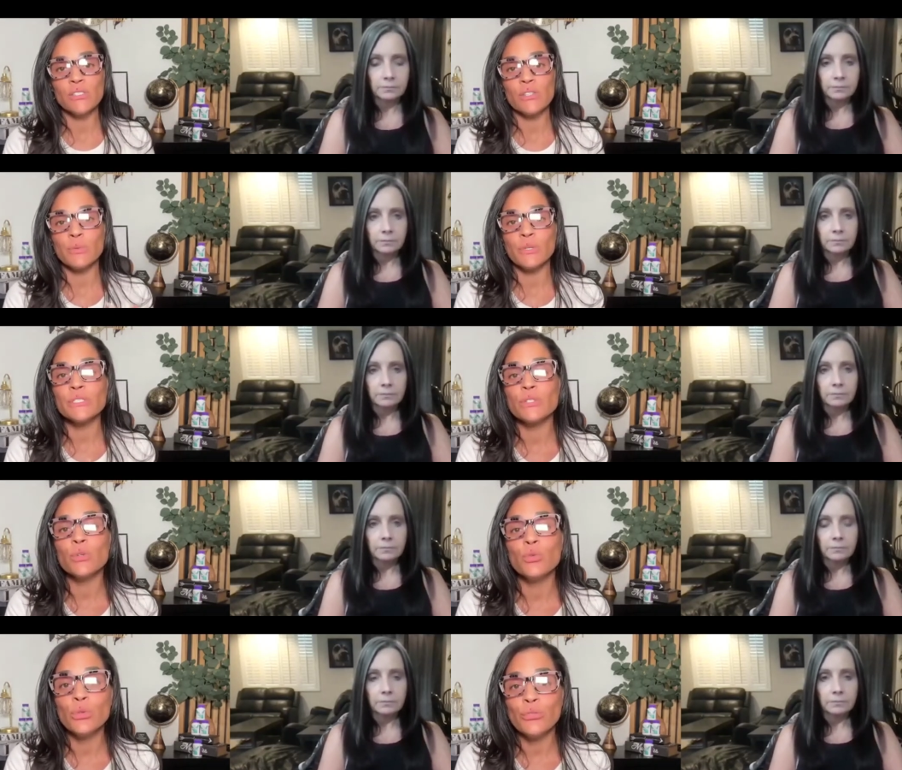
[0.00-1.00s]
Speaker 1: to the person
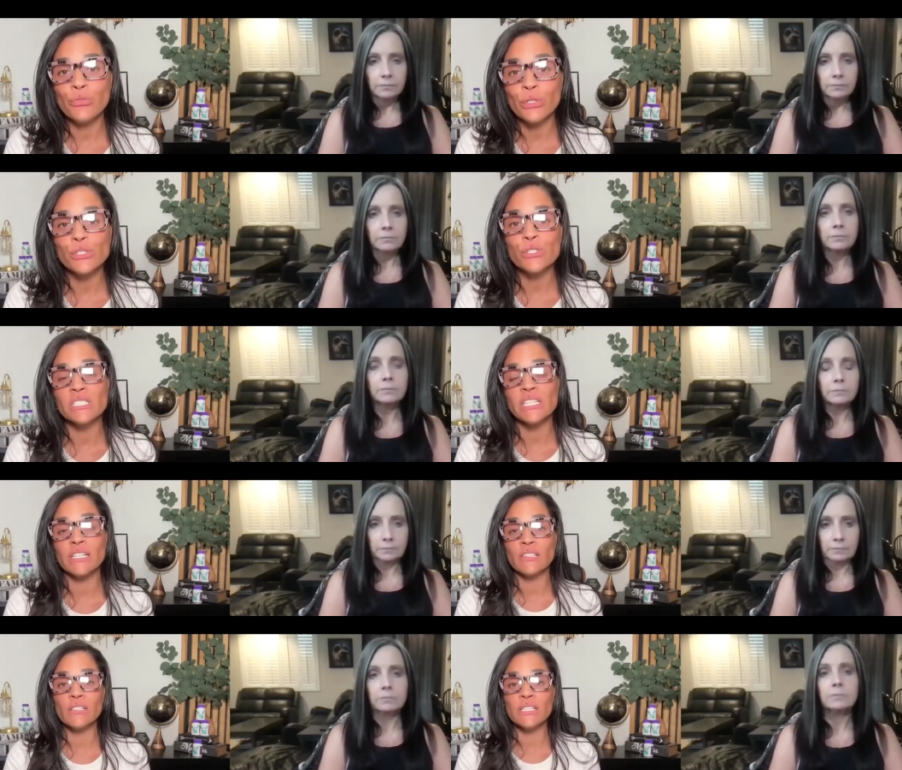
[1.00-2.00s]
who referred you to take a
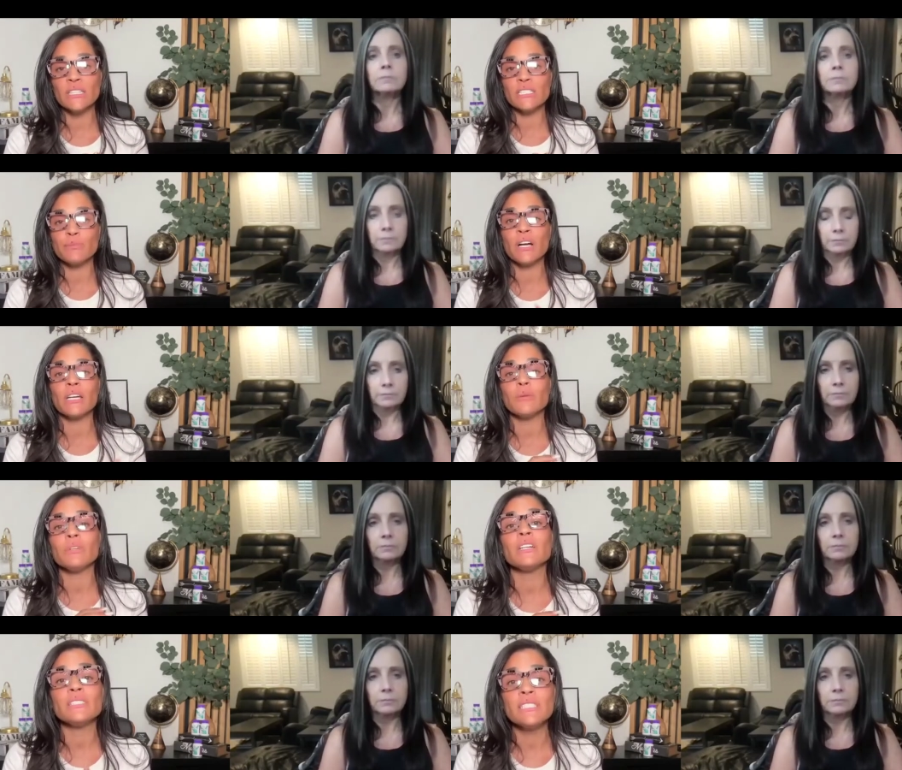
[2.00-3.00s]
look at this product
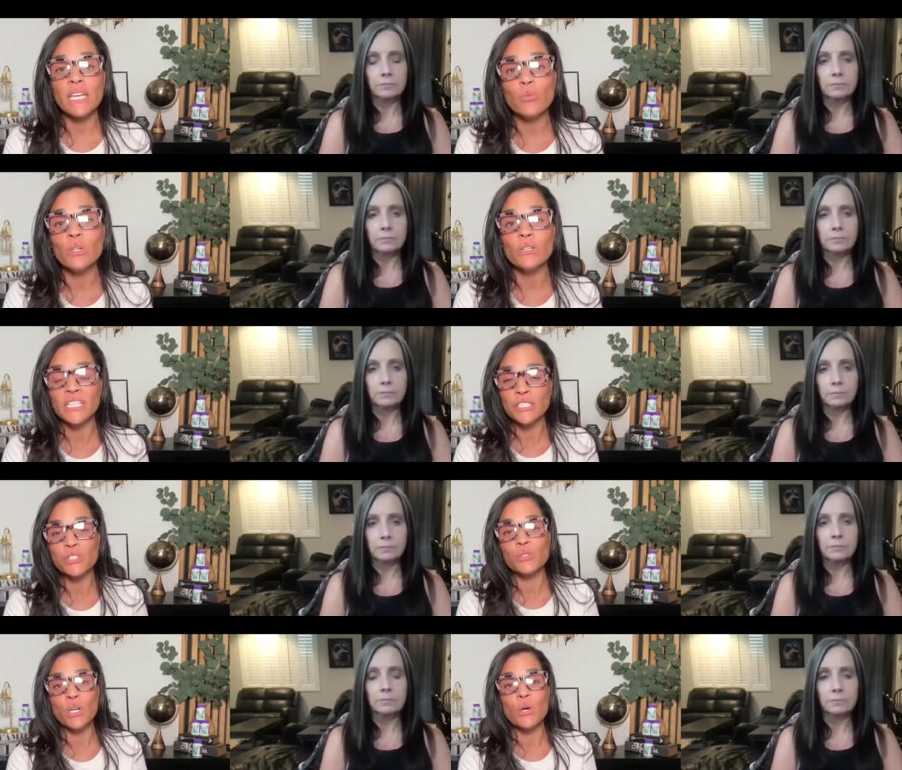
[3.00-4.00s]
because they will let you
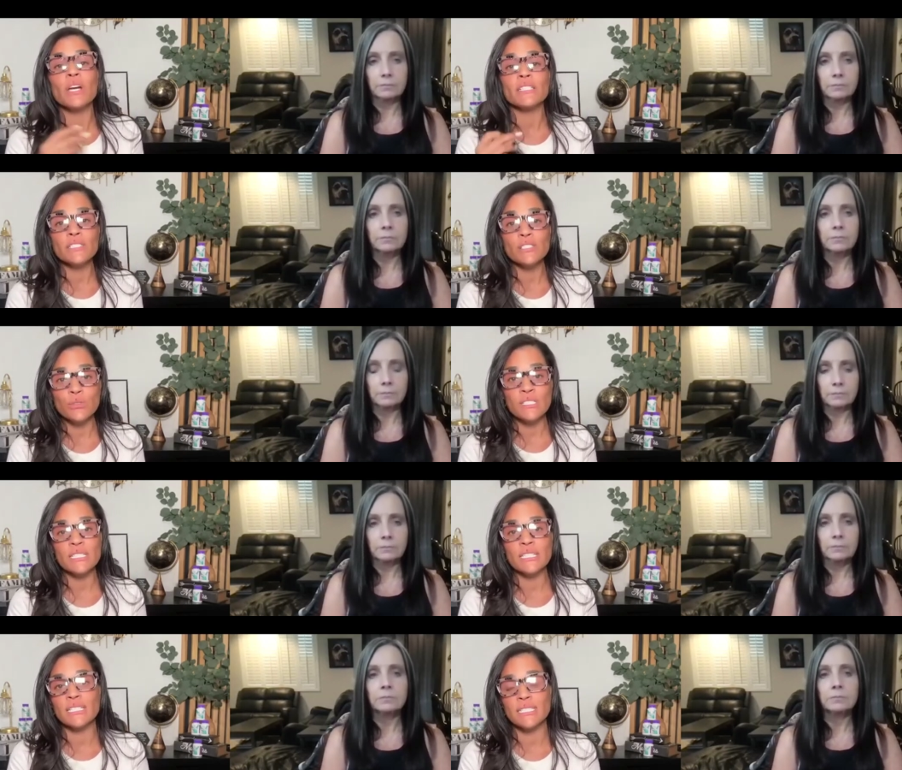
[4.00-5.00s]
know as soon as
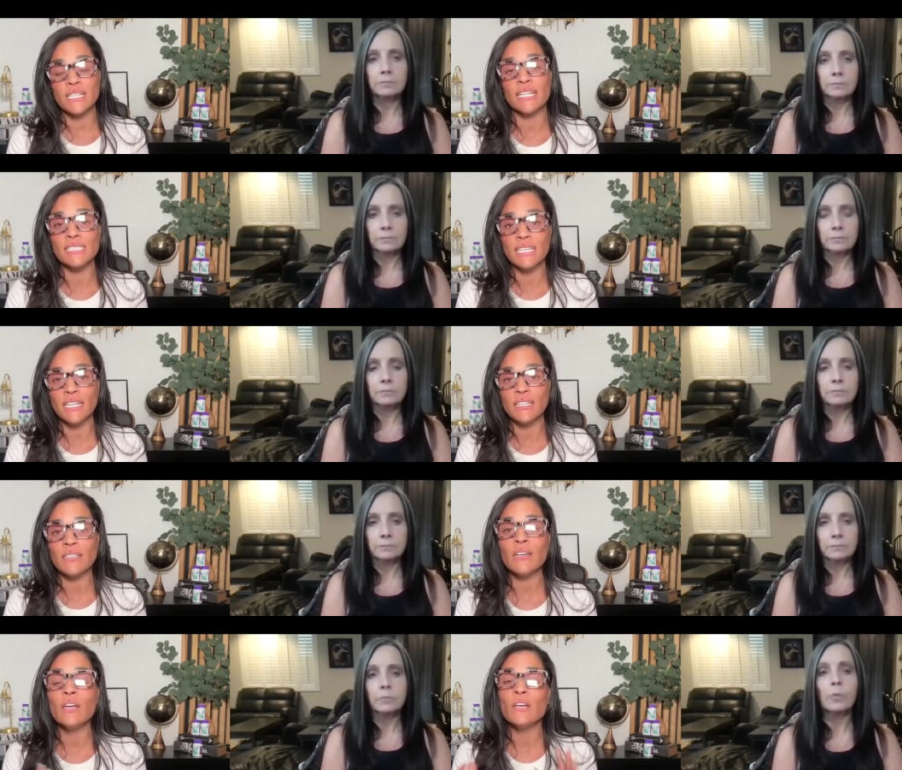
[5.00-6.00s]
it is it's
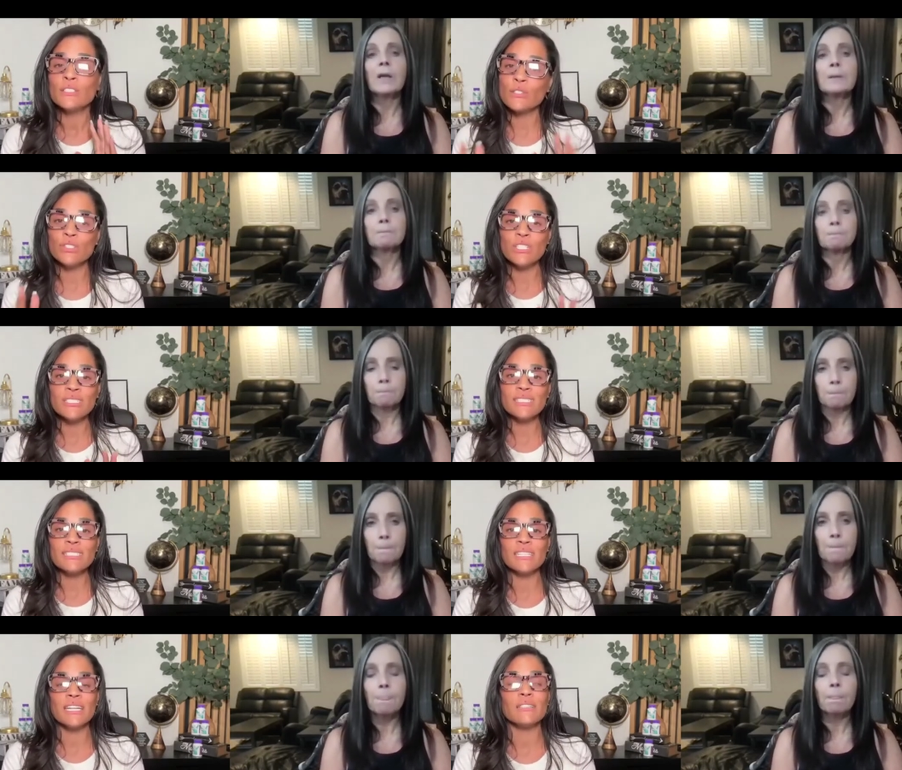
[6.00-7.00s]
in. So just to
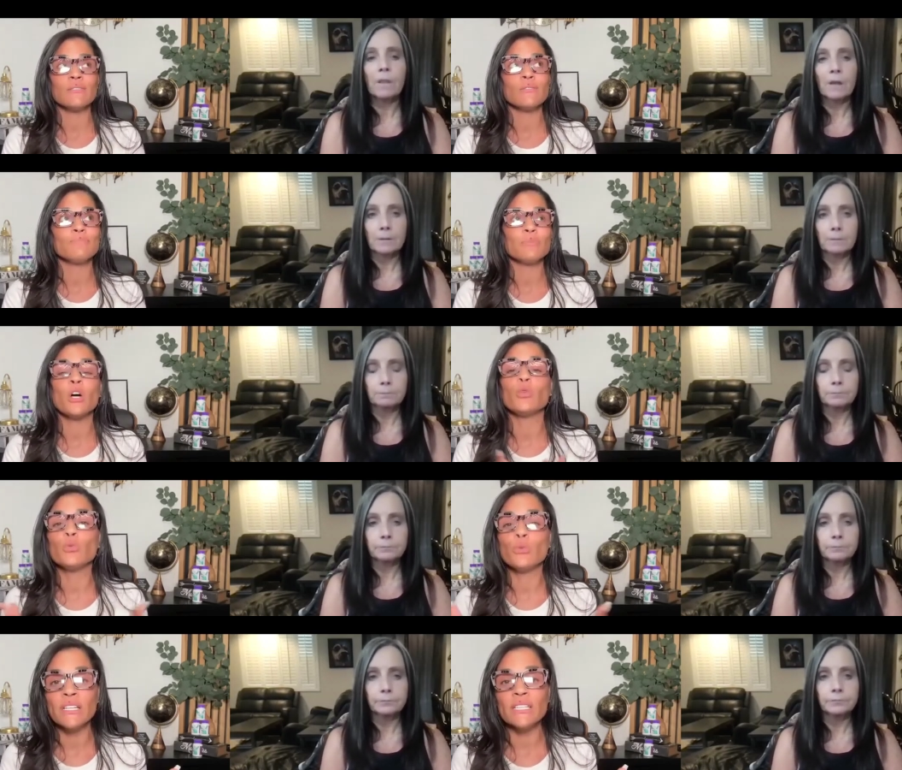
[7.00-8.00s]
set a
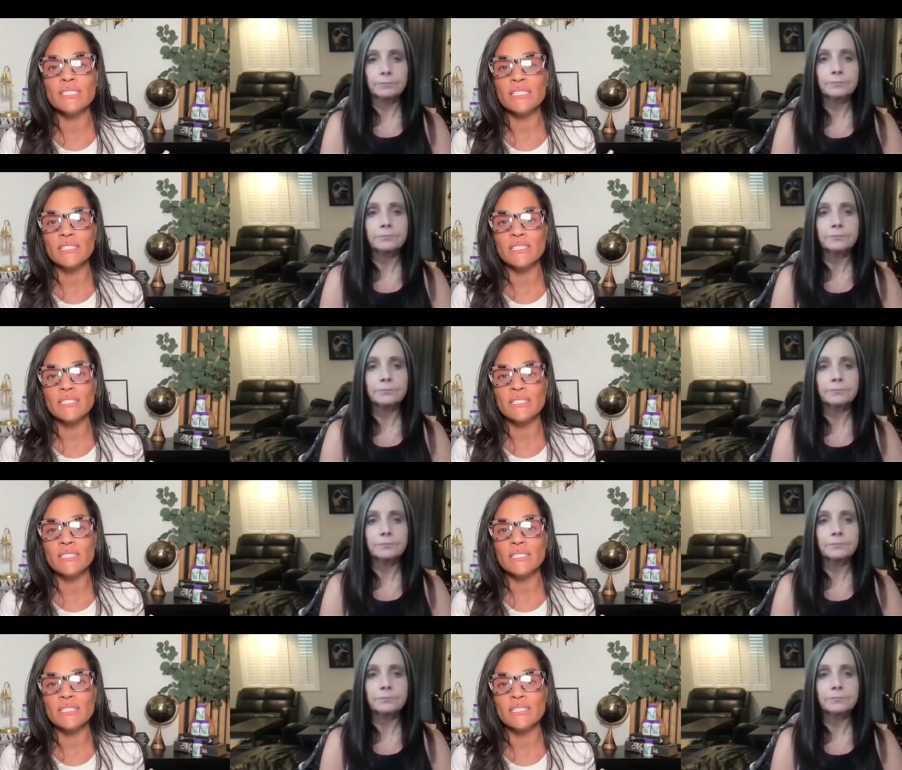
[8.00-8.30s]
realistic